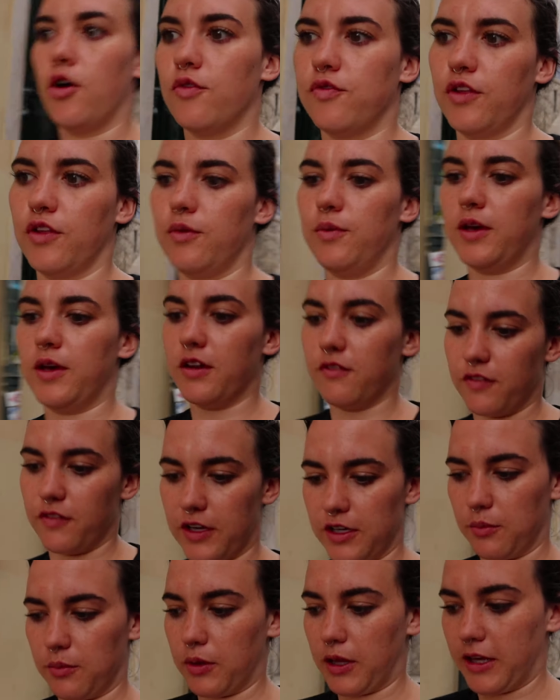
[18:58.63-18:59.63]
hopefully we can
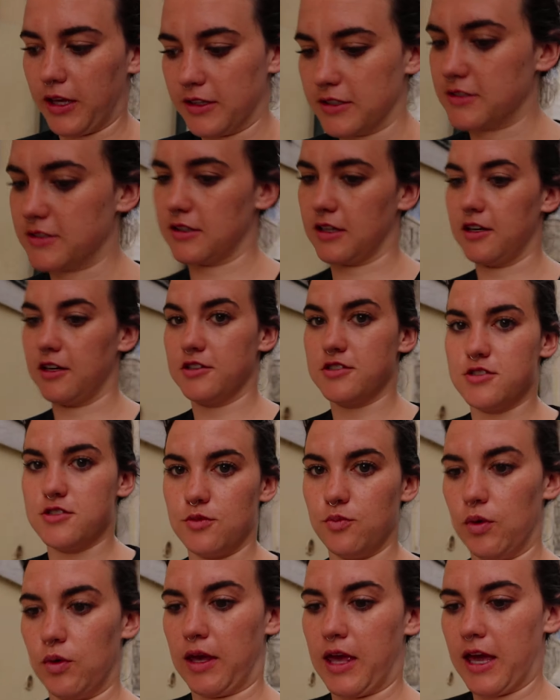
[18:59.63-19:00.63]
find a place. I
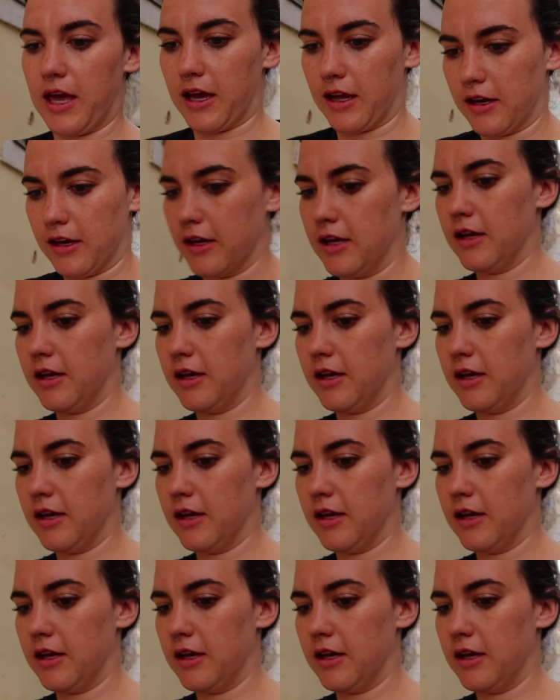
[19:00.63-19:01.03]
assume we can.